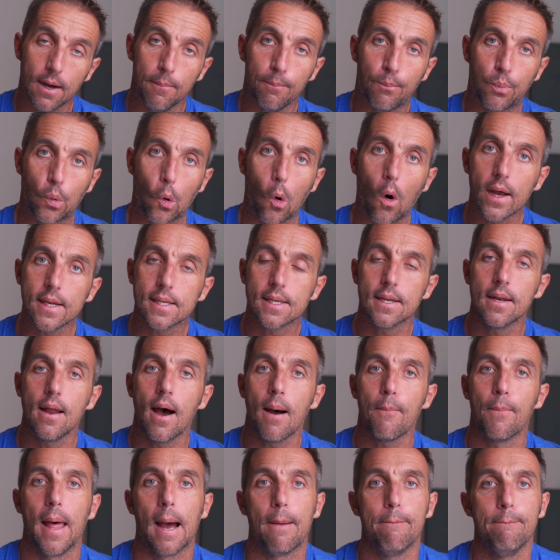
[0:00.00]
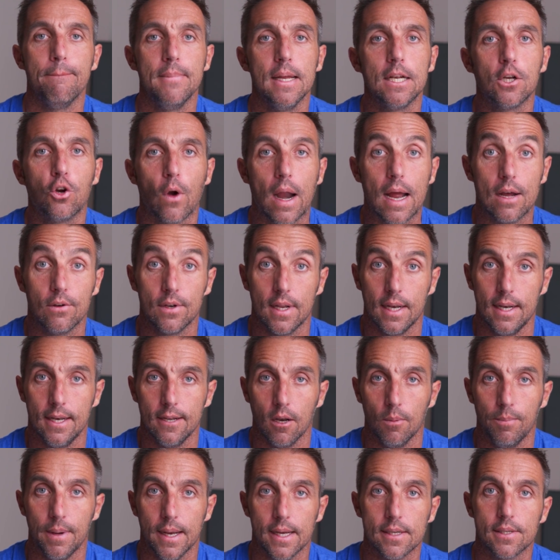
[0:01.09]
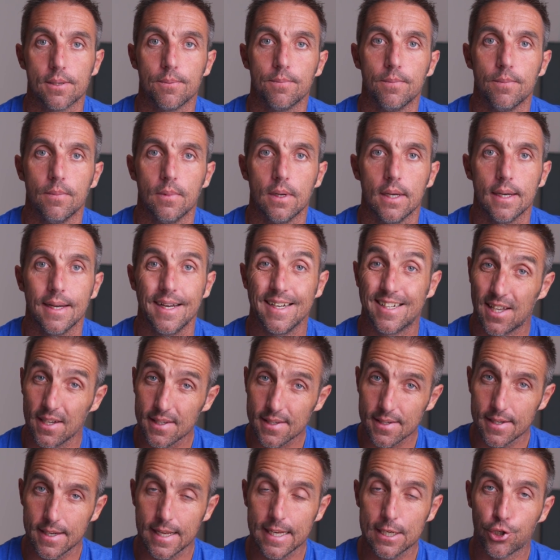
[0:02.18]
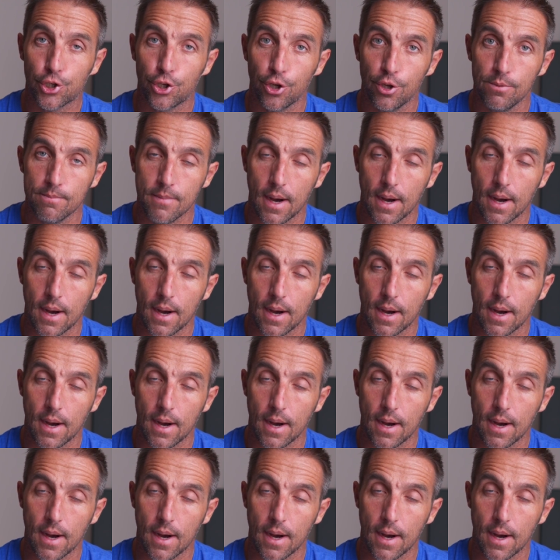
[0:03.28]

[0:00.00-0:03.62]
and brighten up that midground a little bit. It doesn't need too